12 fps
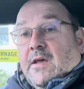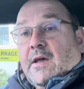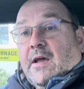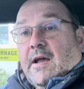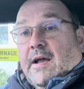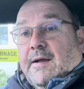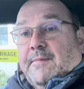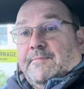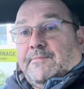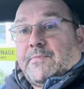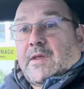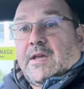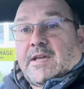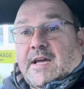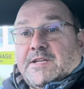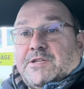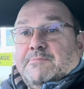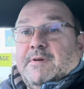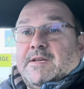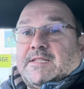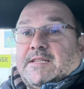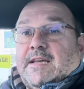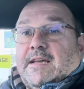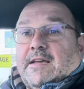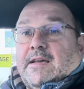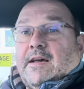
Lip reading: In case you missed it,